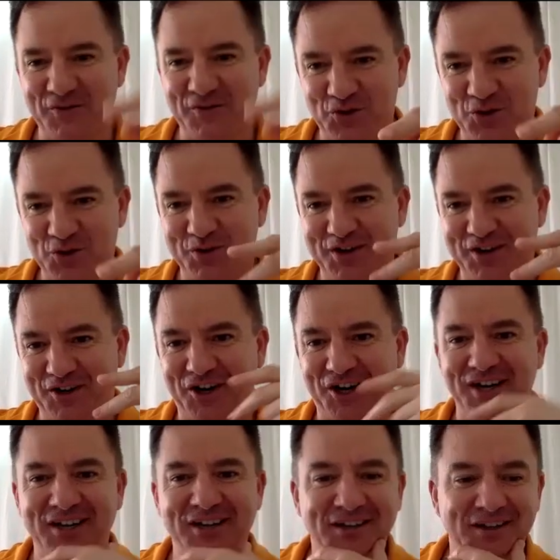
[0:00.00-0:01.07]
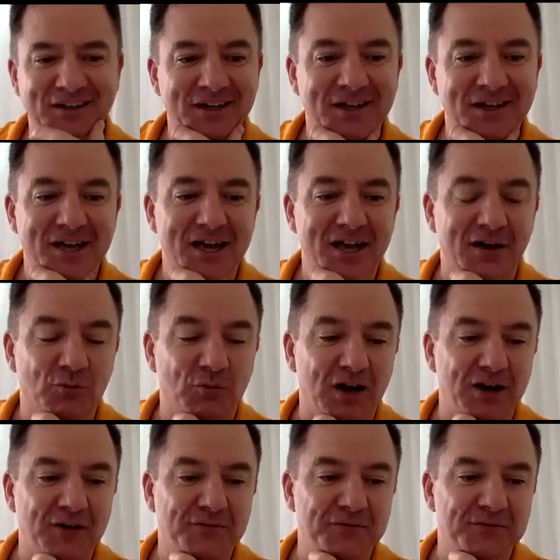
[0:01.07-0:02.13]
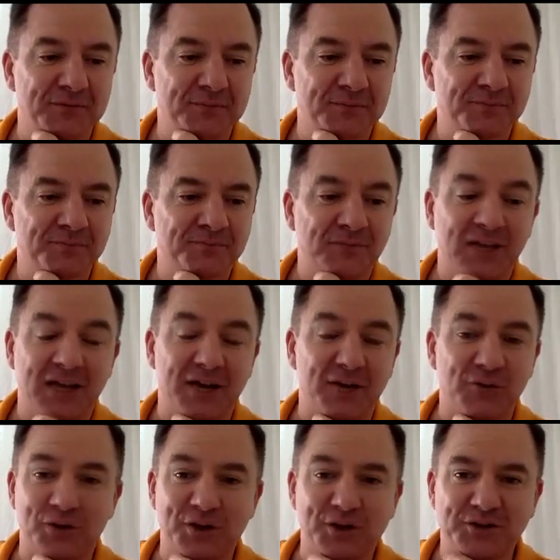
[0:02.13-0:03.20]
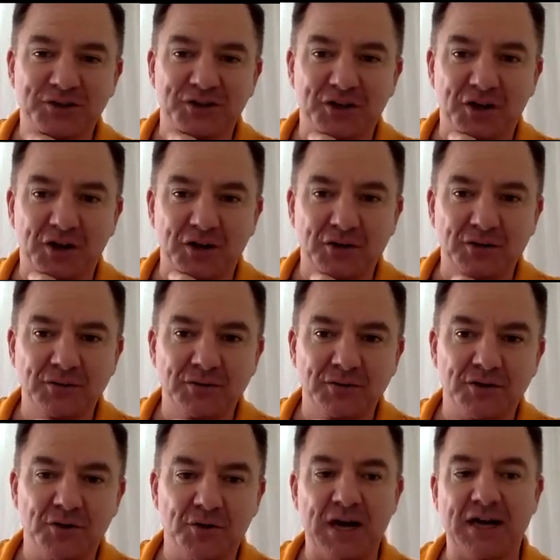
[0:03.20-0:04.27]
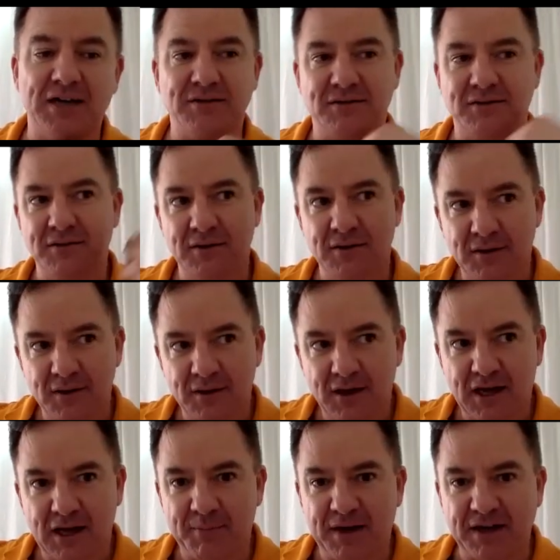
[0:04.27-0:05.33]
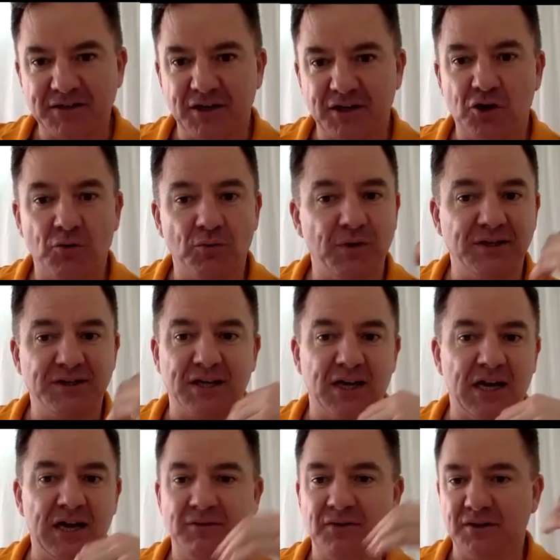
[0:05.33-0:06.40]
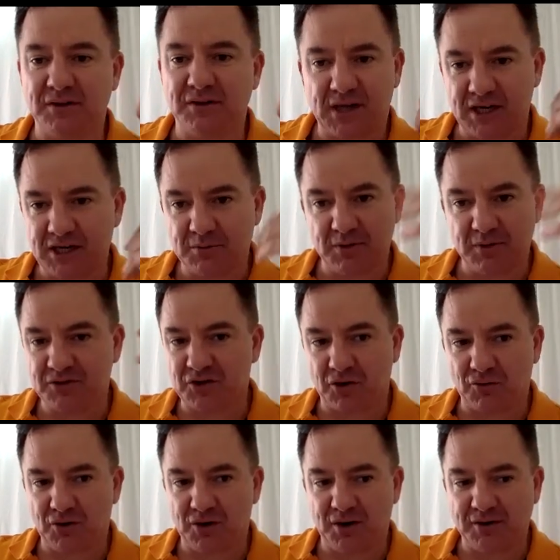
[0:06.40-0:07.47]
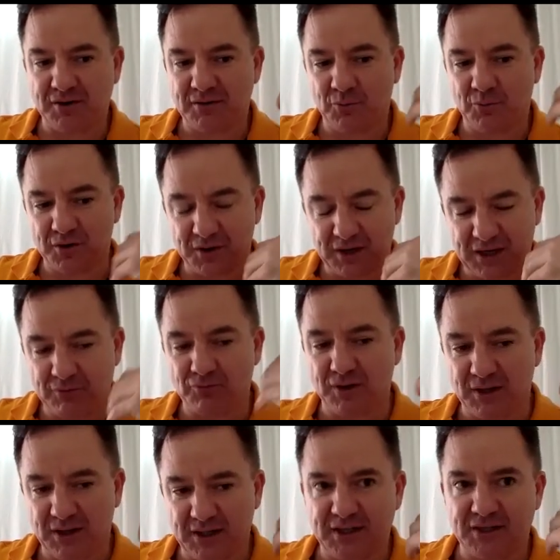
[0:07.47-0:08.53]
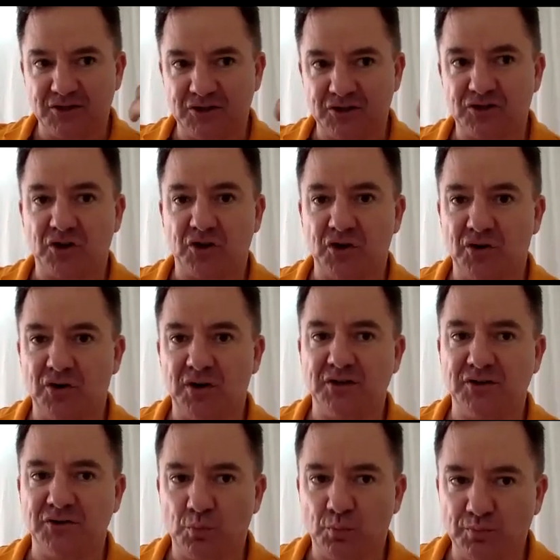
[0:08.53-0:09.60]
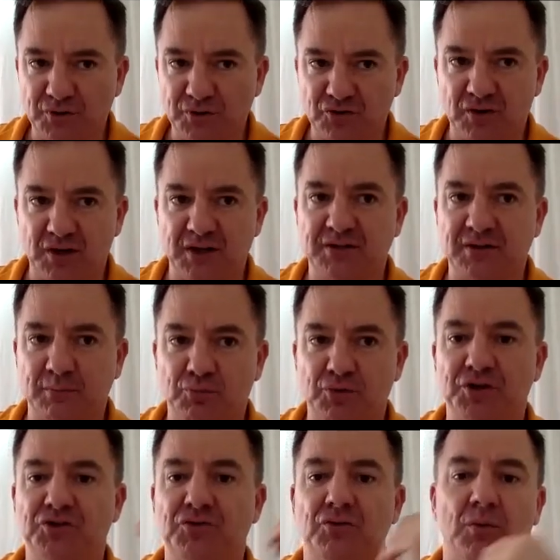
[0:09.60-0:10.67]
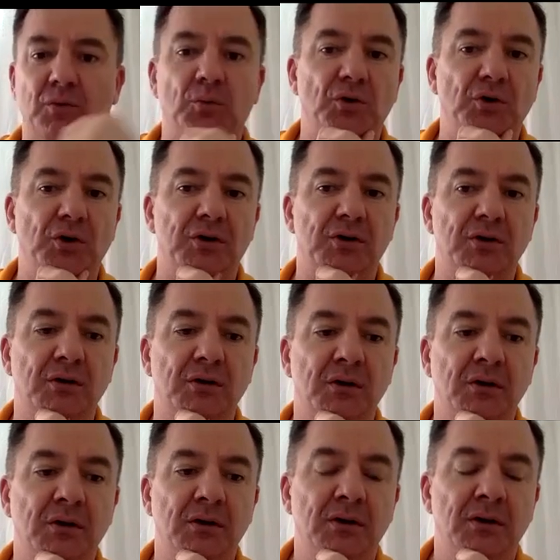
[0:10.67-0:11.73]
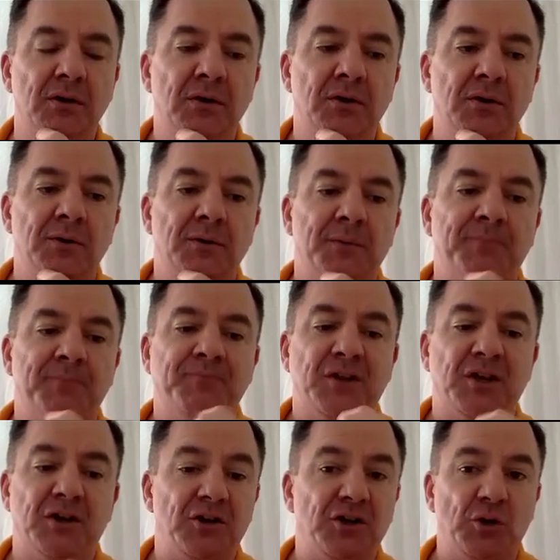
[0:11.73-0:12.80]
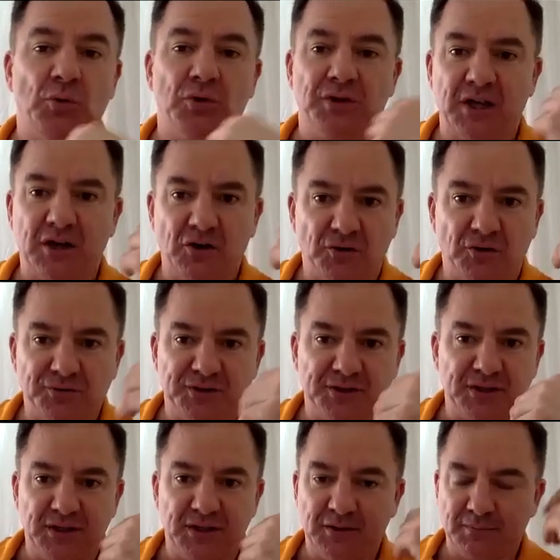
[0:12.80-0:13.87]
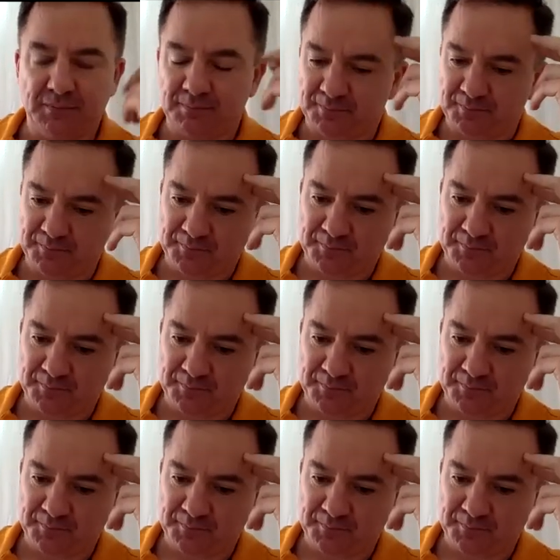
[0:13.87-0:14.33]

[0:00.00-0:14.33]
if you and I and Raf and everyone else I know who has amazing careers can have those days when it's a grind where it really is just occurring as stress and pressure on work you know and you want that novelty and